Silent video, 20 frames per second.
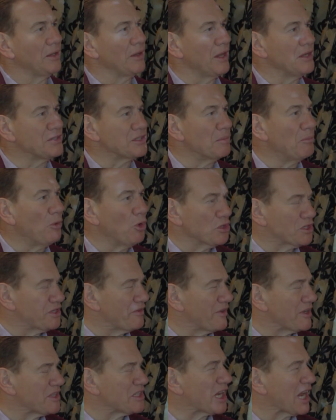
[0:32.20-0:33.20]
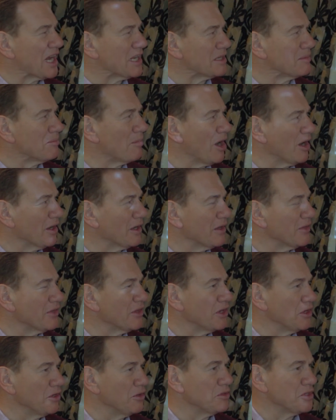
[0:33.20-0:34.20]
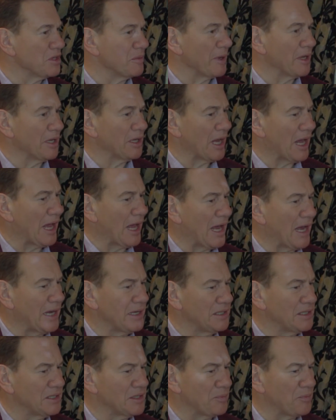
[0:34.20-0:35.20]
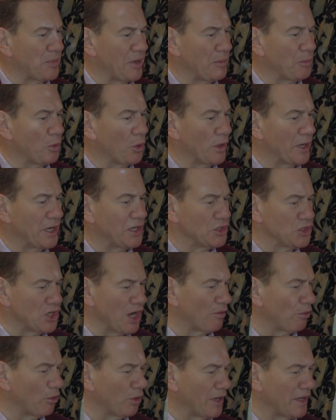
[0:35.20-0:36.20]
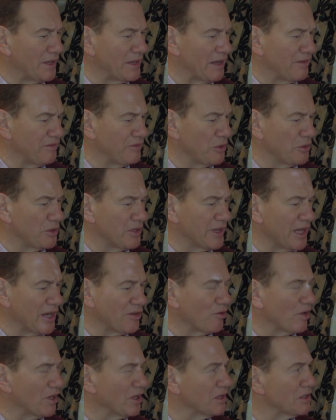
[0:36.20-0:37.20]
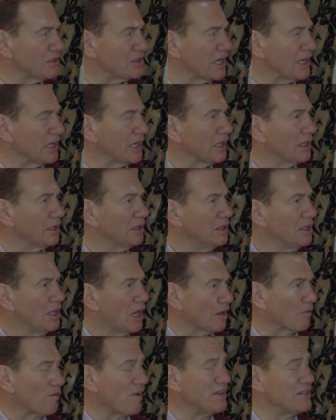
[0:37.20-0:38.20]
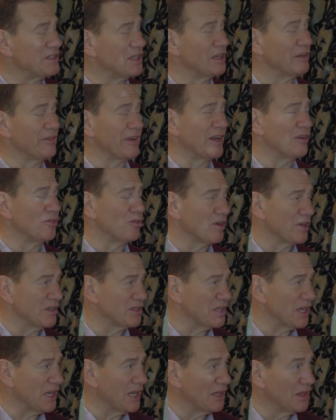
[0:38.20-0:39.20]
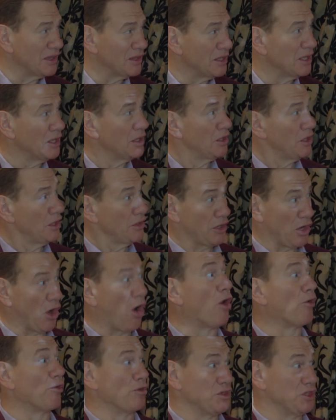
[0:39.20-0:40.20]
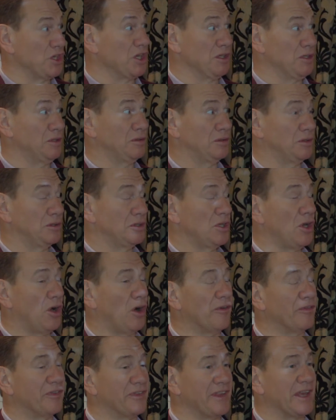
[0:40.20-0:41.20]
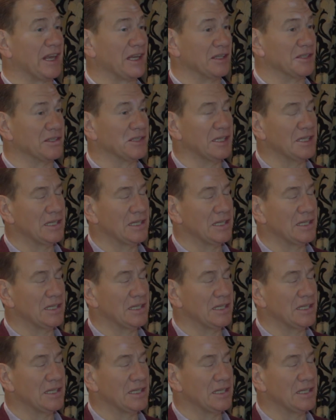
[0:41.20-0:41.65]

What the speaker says: it's a more sophisticated market than it used to be, and people in general, in their food and their drink, are taking a great deal of interest in the origin of things.